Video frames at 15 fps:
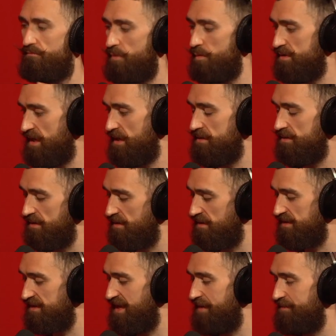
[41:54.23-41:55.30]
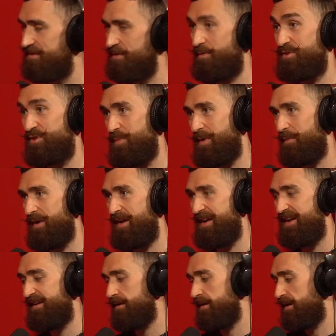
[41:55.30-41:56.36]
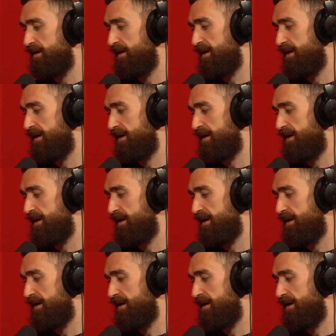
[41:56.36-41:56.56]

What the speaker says: The routine's the same. So when she went away,